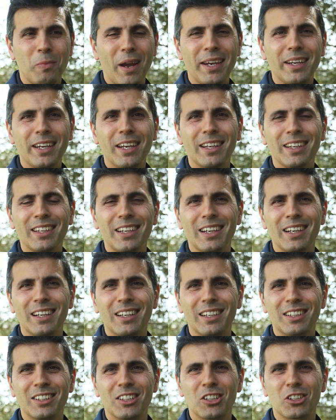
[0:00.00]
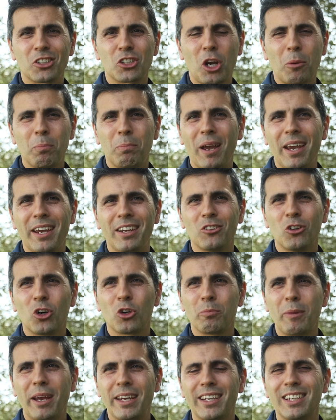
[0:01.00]
making champagne
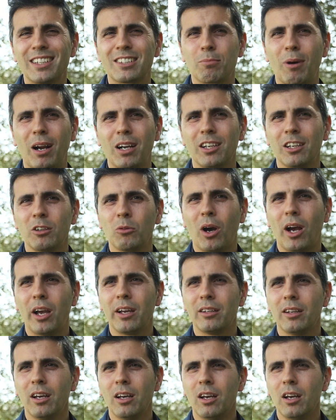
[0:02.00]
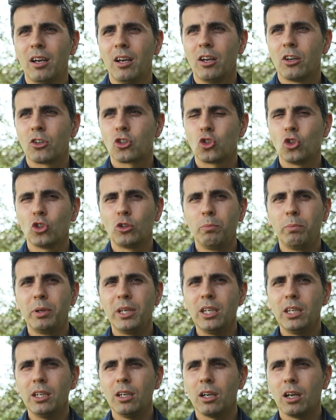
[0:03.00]
or making sparkling wine should
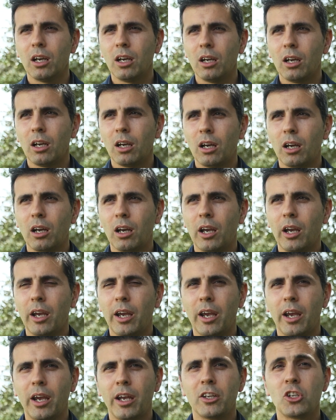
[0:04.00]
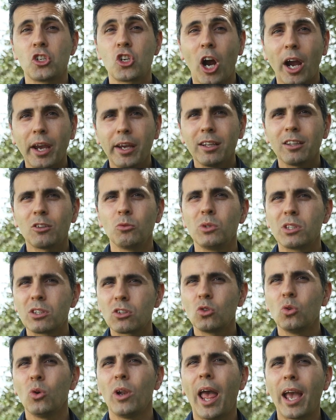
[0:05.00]
be a giant
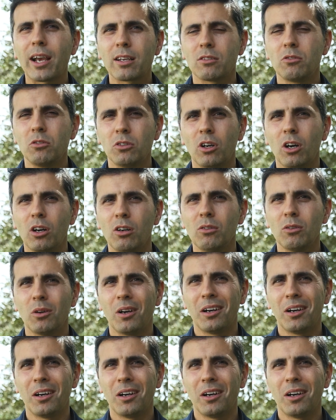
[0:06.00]
with 2 legs, you know,